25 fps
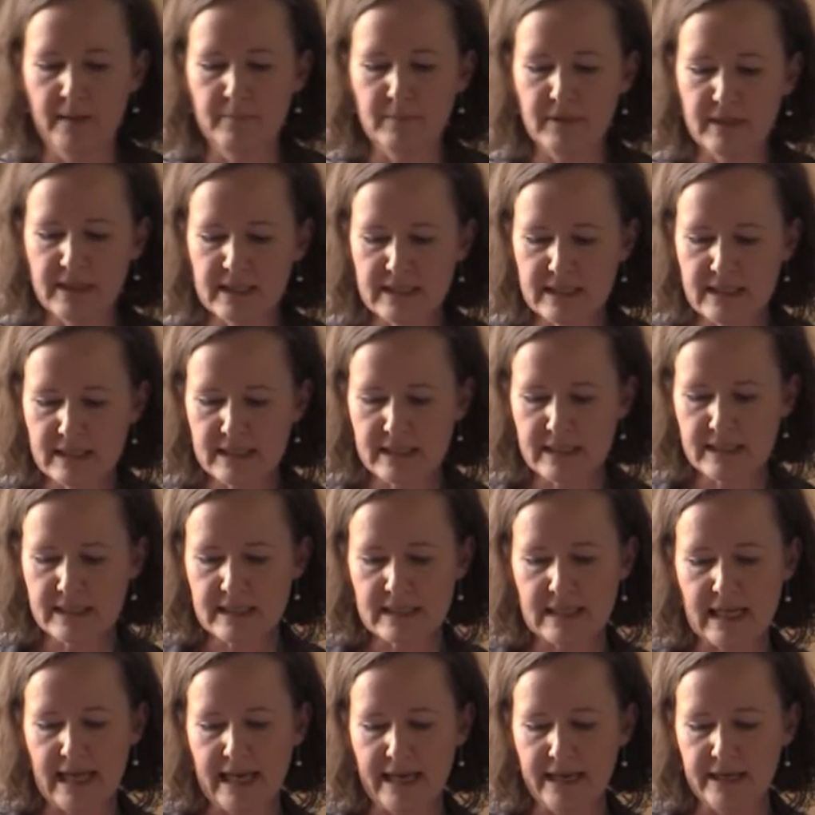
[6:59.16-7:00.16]
This is a
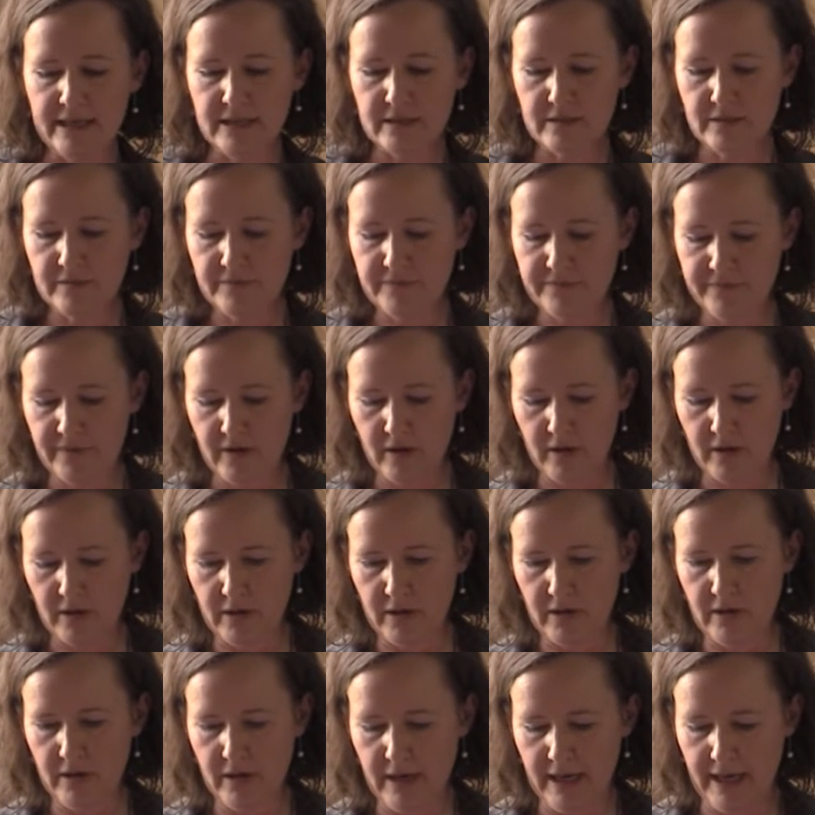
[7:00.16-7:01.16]
slide
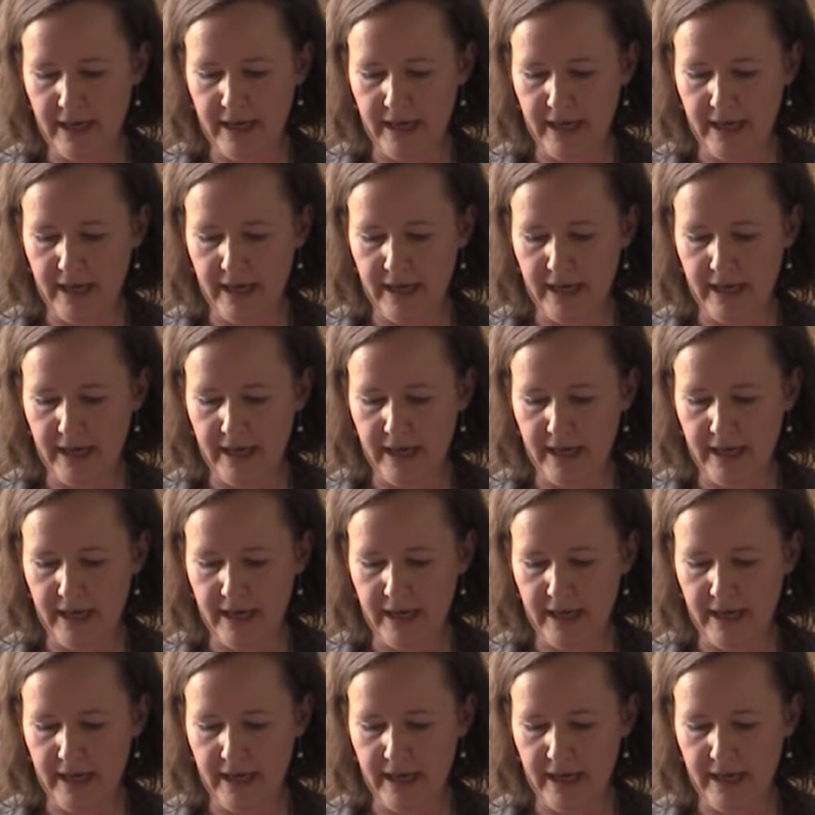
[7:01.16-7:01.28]
for